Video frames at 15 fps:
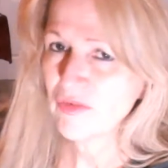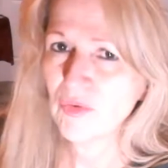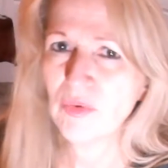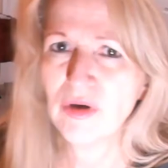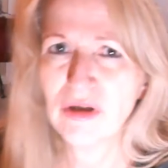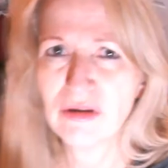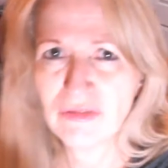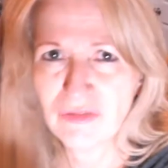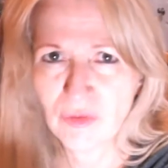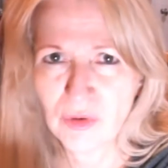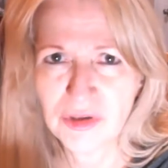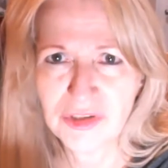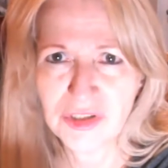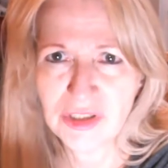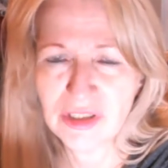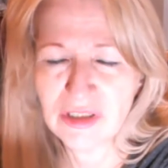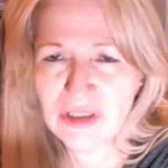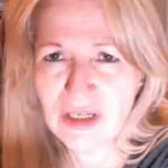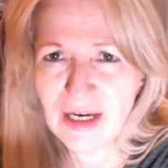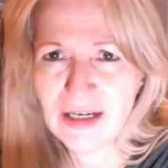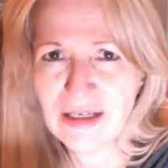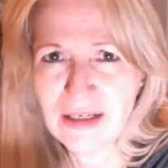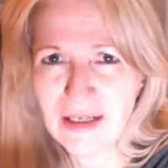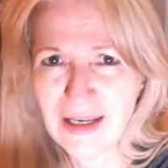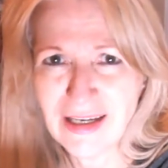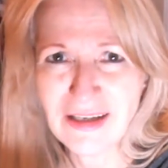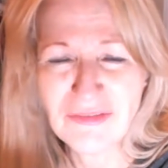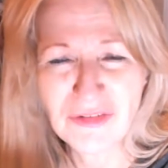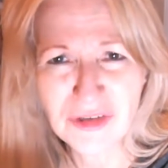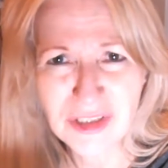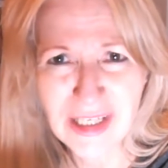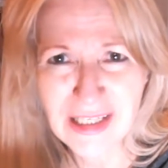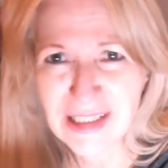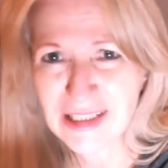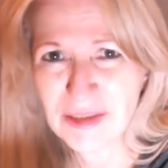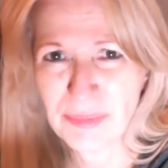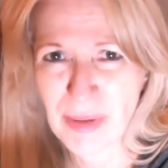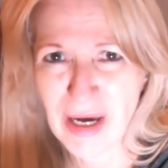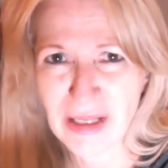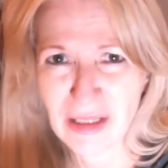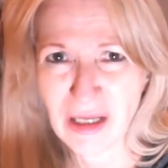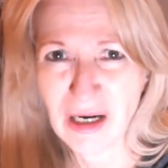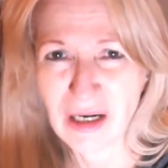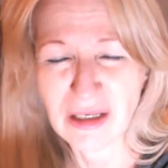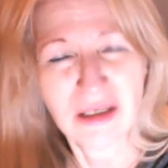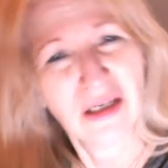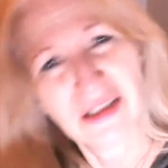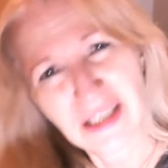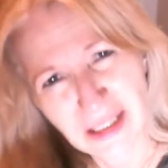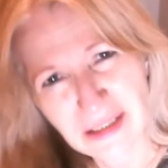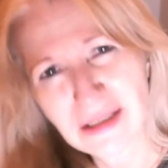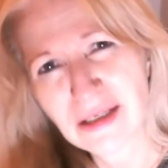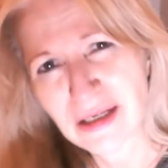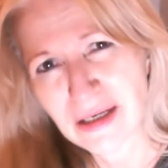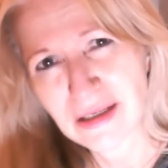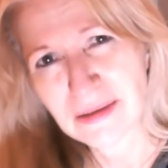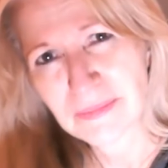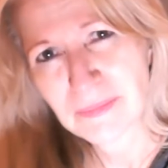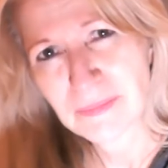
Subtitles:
the Wheel of Fortune, and it feels like it's bad luck, doesn't it?